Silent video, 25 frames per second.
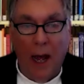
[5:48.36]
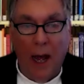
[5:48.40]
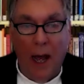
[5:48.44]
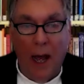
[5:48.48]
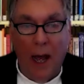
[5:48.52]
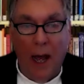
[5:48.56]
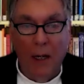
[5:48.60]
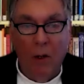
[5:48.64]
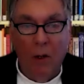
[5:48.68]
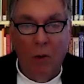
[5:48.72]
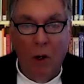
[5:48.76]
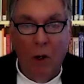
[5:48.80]

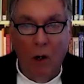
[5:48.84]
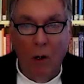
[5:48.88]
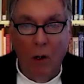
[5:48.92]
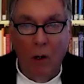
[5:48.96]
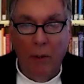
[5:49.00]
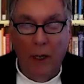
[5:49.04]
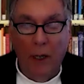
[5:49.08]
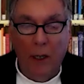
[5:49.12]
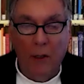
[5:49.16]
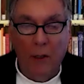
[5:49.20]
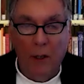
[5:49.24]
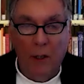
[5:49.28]

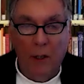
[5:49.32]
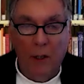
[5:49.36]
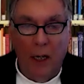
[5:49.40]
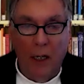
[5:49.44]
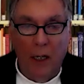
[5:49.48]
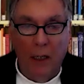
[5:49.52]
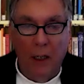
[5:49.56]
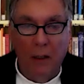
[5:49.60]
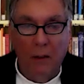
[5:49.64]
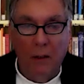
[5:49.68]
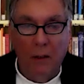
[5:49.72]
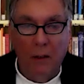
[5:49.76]
anaerobic
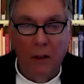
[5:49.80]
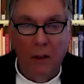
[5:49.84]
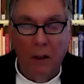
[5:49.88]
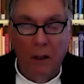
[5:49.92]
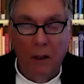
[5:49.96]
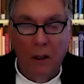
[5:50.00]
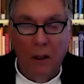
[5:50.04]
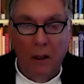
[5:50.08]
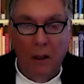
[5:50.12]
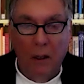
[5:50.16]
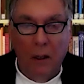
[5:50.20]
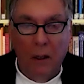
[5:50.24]
state.
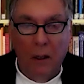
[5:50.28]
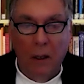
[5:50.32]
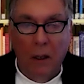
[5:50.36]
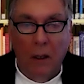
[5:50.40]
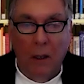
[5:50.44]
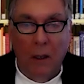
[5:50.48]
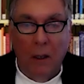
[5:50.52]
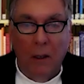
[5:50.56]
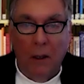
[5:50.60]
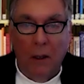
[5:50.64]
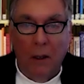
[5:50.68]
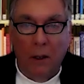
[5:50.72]

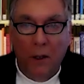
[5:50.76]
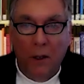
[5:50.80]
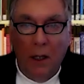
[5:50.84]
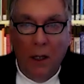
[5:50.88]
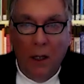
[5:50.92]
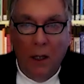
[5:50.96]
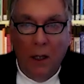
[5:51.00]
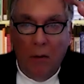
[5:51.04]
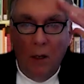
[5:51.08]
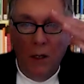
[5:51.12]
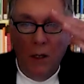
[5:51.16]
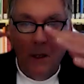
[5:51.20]
They're
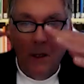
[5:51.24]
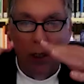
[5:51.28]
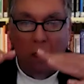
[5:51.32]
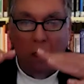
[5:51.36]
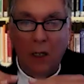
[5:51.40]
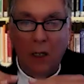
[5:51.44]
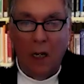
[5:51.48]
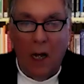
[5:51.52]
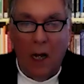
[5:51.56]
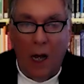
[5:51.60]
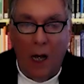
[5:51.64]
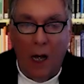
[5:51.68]
decreasing
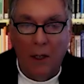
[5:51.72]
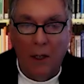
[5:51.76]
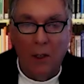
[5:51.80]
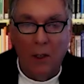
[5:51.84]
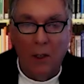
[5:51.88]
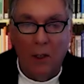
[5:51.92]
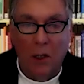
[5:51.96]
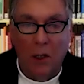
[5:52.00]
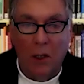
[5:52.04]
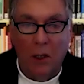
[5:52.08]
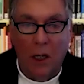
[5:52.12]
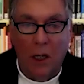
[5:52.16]
the
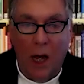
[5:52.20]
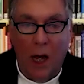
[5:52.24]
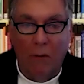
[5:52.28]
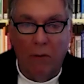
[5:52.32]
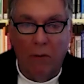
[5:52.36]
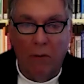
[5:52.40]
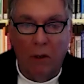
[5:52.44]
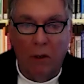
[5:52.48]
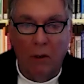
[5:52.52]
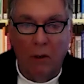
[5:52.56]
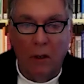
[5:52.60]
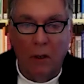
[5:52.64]
oxygen
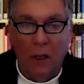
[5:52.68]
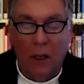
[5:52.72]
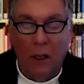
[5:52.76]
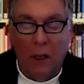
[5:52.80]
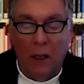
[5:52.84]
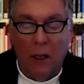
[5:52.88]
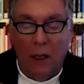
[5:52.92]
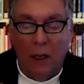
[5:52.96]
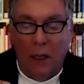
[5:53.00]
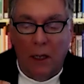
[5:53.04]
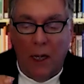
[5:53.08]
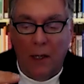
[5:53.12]
level.
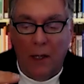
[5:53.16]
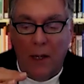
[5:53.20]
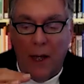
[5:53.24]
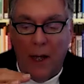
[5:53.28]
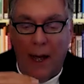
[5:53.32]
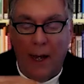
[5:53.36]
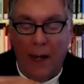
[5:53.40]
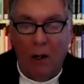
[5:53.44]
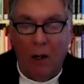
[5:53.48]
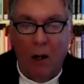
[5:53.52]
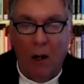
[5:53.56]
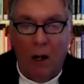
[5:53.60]
And
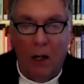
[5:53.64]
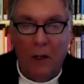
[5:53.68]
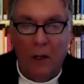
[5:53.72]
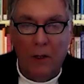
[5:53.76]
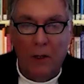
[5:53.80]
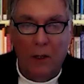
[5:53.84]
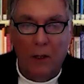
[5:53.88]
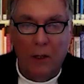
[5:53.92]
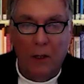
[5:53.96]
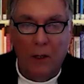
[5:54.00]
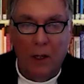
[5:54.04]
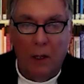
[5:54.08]
that
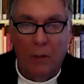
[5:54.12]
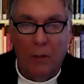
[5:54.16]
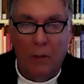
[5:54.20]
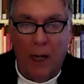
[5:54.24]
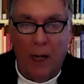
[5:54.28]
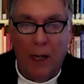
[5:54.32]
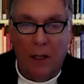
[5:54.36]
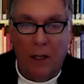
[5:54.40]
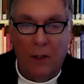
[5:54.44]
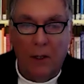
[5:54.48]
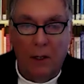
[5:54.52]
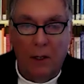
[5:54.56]
causes the
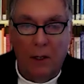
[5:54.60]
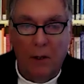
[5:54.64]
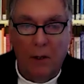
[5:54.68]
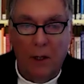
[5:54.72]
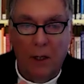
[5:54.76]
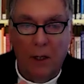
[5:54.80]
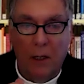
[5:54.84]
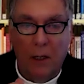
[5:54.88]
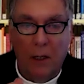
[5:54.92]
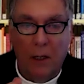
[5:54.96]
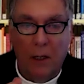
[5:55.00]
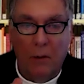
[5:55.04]

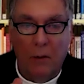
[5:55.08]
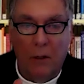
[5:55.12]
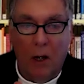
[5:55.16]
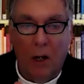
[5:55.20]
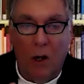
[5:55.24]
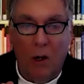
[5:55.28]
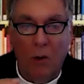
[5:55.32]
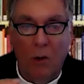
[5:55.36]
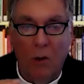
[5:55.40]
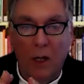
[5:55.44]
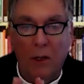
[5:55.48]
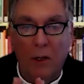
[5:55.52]
bacteria to
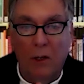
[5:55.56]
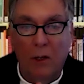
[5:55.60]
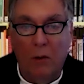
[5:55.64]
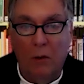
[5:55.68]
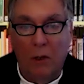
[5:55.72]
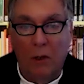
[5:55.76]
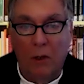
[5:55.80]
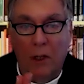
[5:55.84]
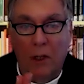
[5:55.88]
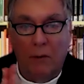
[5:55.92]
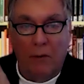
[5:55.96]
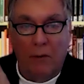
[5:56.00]
go into
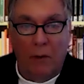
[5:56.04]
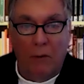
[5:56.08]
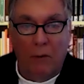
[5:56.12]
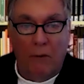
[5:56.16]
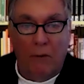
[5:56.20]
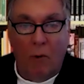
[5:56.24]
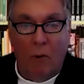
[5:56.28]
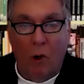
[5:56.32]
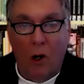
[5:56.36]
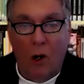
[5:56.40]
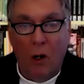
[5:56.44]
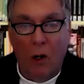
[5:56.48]
a different
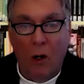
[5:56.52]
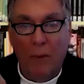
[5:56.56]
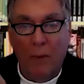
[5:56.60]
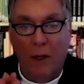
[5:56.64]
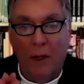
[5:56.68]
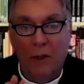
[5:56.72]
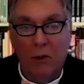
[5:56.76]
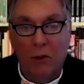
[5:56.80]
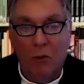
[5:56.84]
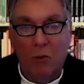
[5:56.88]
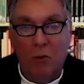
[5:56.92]
form that's